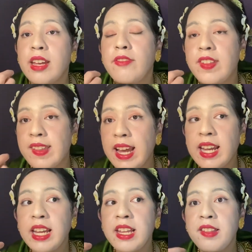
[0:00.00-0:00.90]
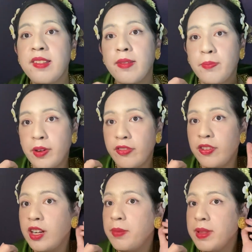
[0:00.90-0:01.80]
Visayans
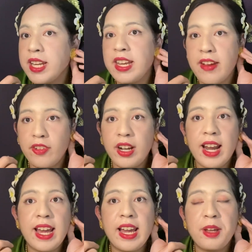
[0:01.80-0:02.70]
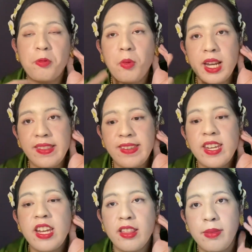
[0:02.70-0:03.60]
preferably never had white
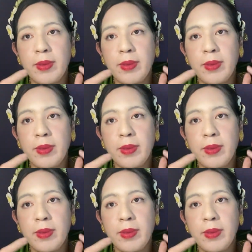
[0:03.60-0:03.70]
teeth